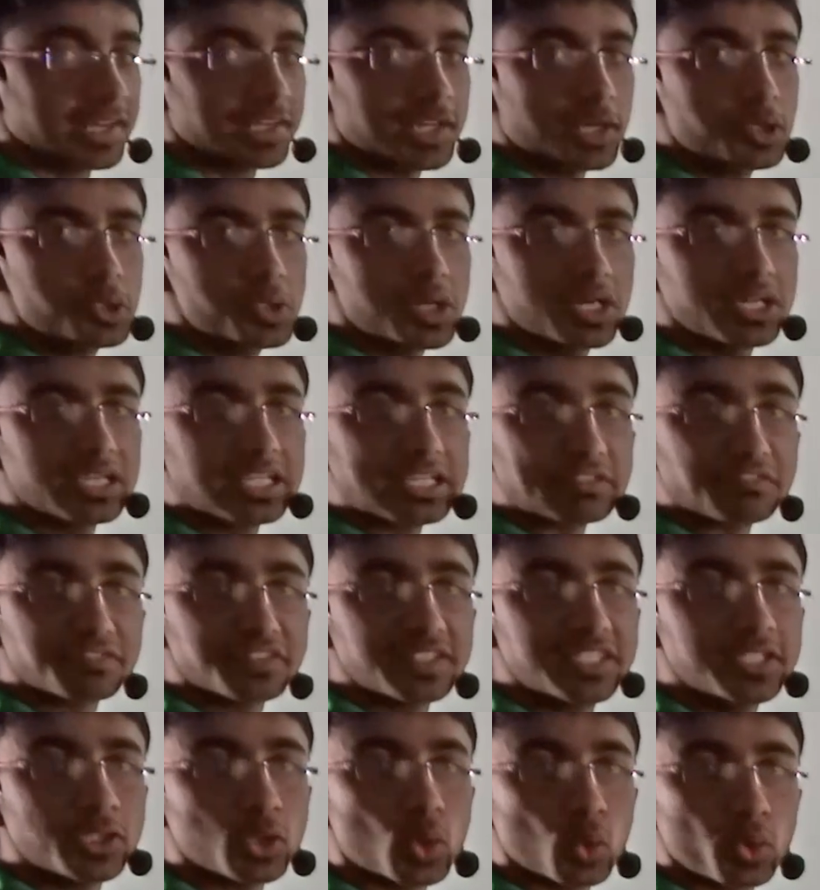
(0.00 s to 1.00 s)
Now a
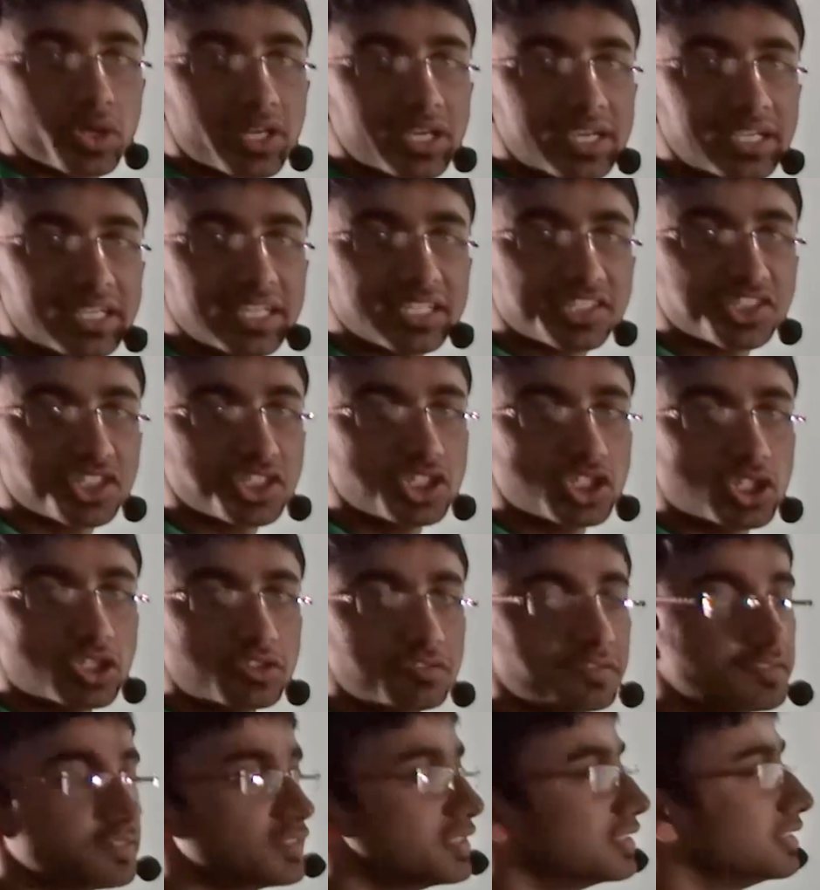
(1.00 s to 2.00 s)
different orientation
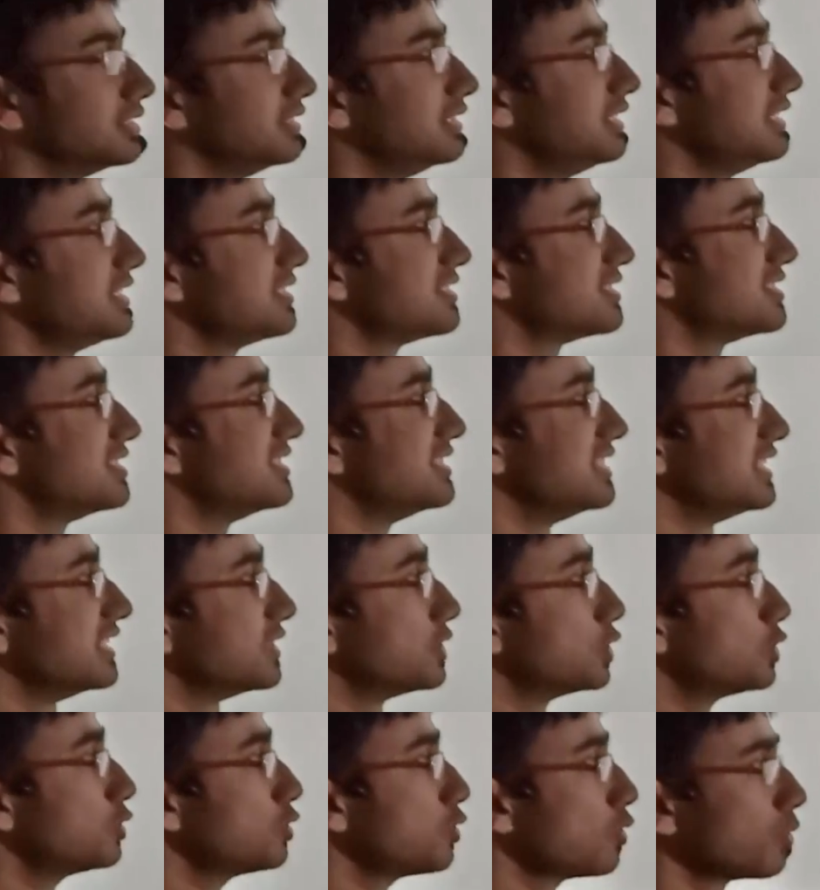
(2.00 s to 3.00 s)
of these
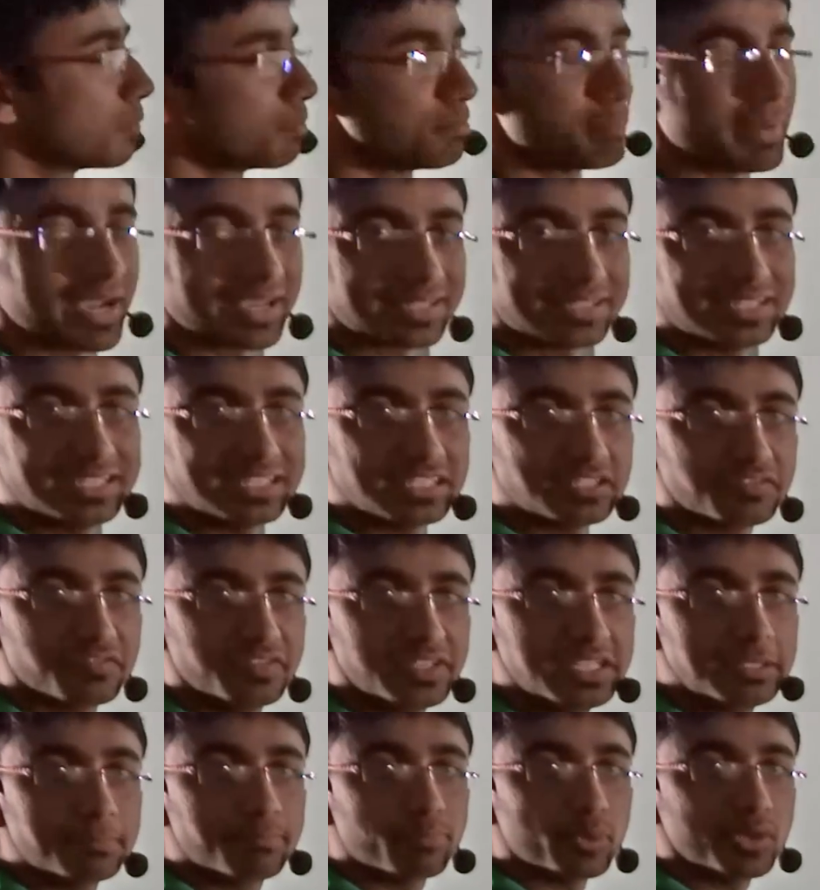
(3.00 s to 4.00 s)
zero magnetic
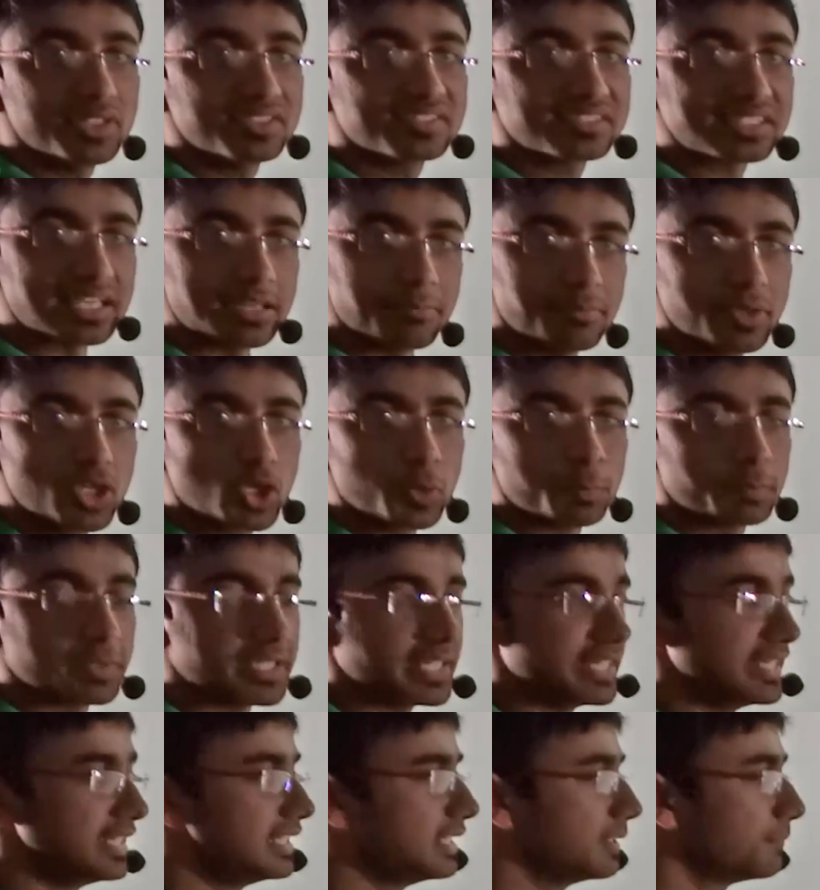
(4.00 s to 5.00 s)
field points can be
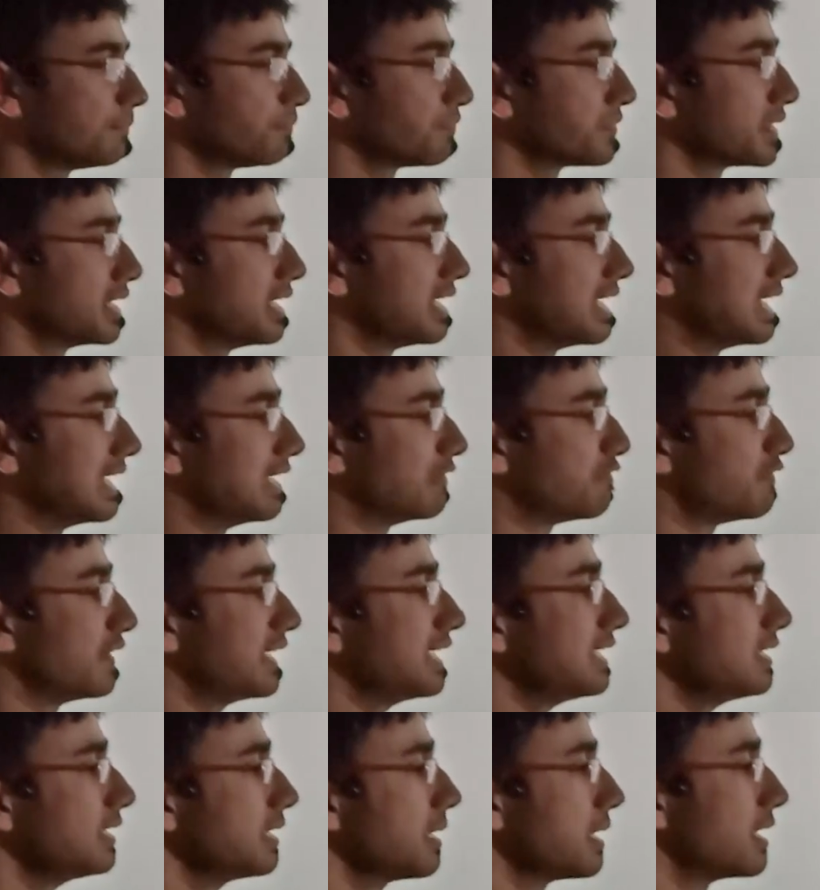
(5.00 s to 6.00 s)
obtained if
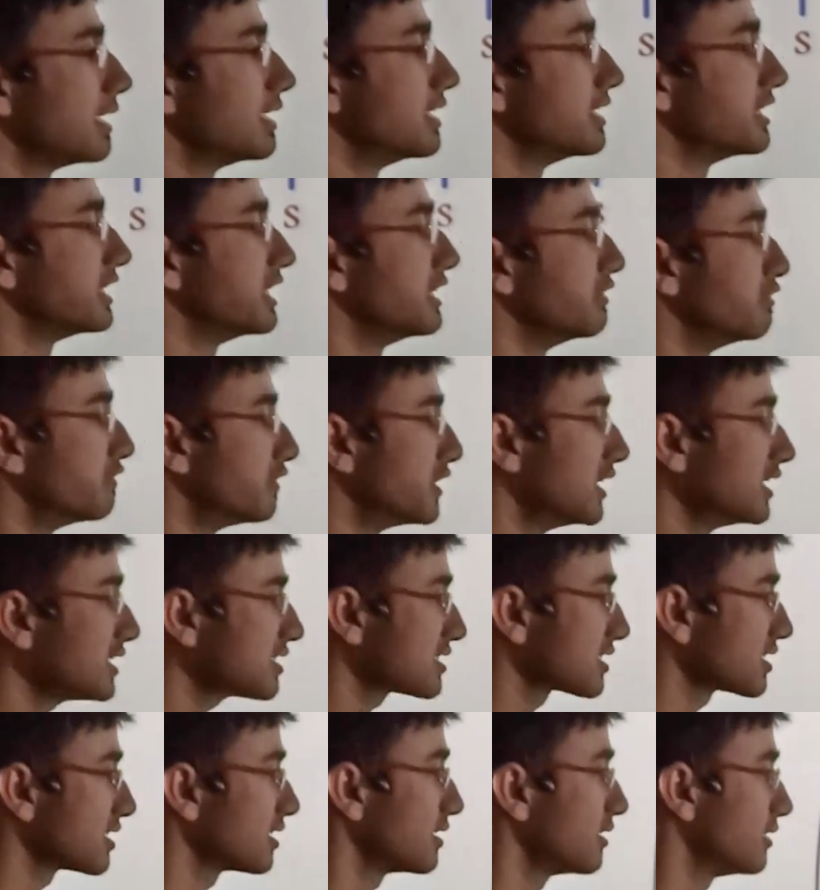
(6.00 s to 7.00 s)
I
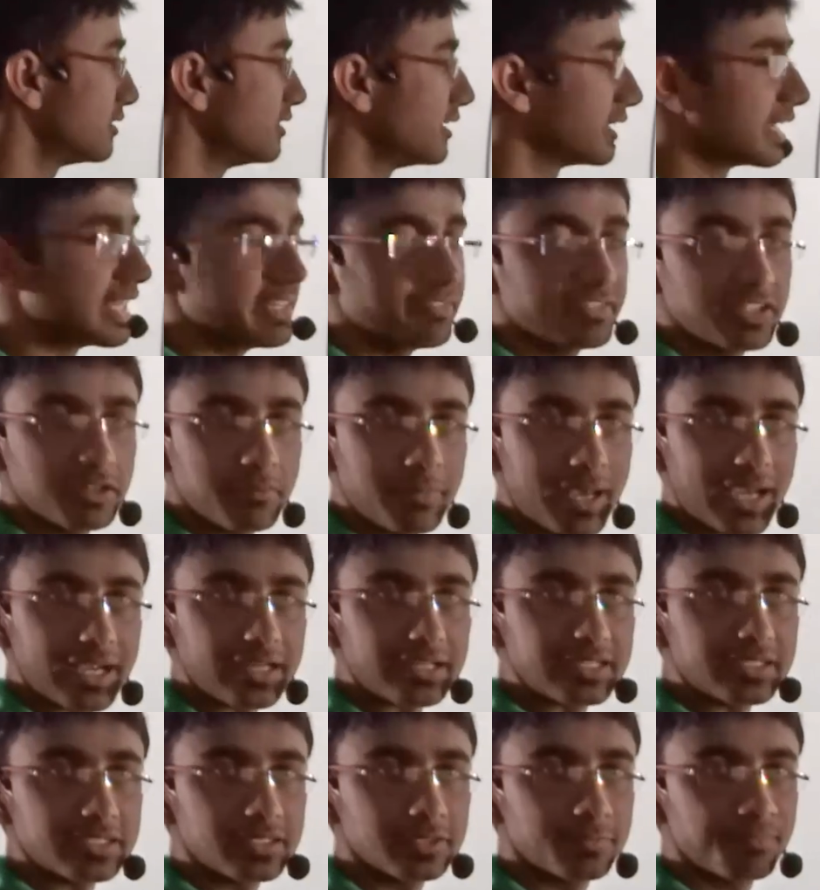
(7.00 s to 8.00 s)
reverse the given
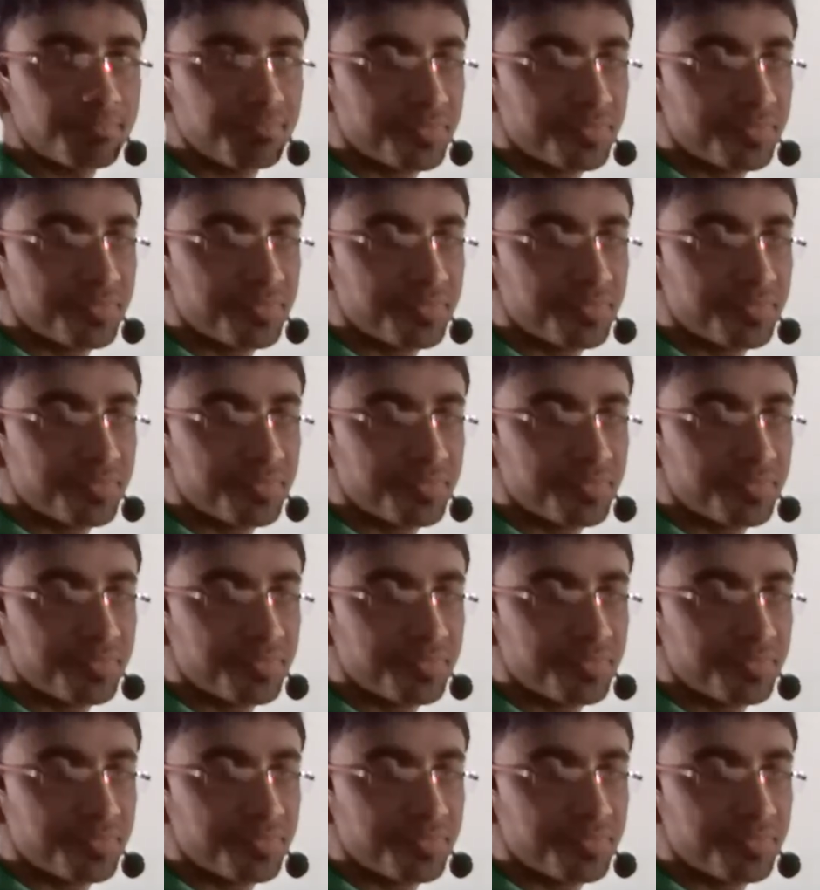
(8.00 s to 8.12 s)
magnet.